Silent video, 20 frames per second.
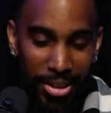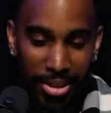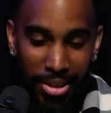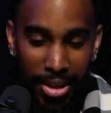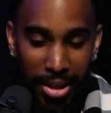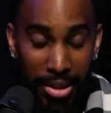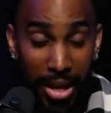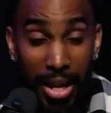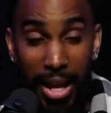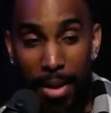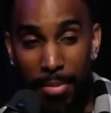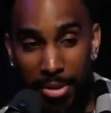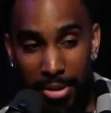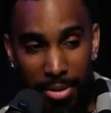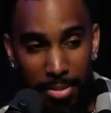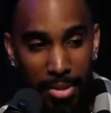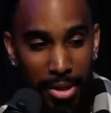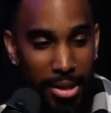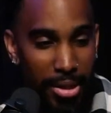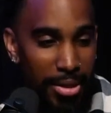that happened
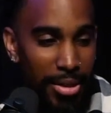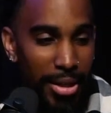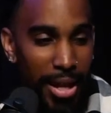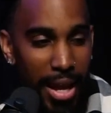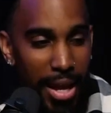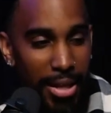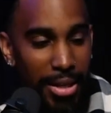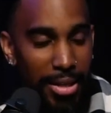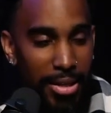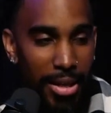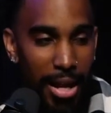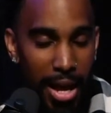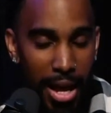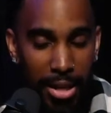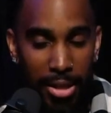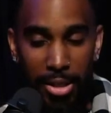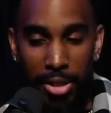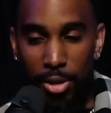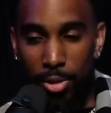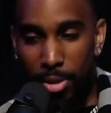to me. I
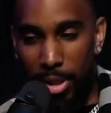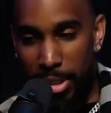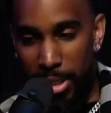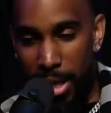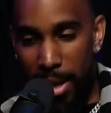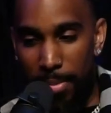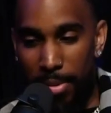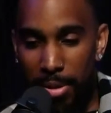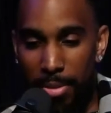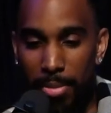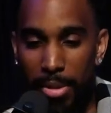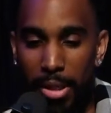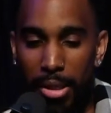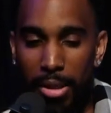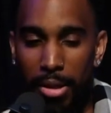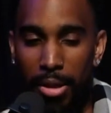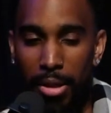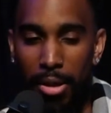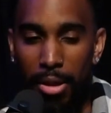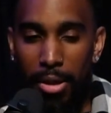had a situation happen to me.
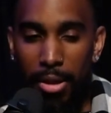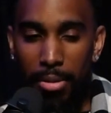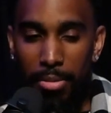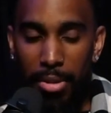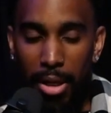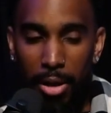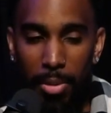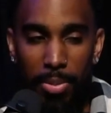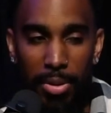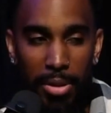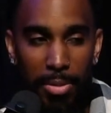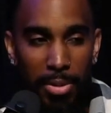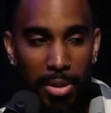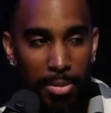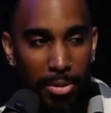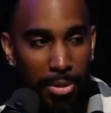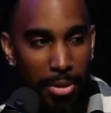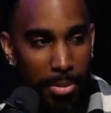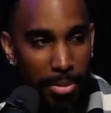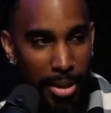I'm not gonna put the
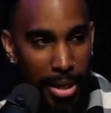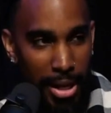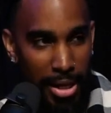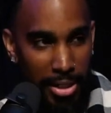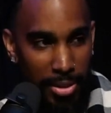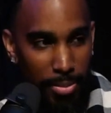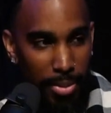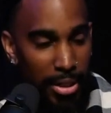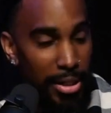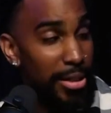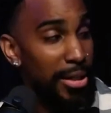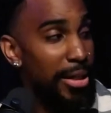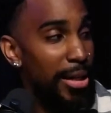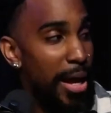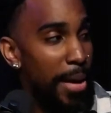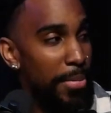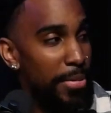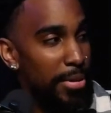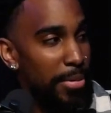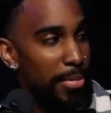people on blast, but it did
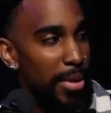happen to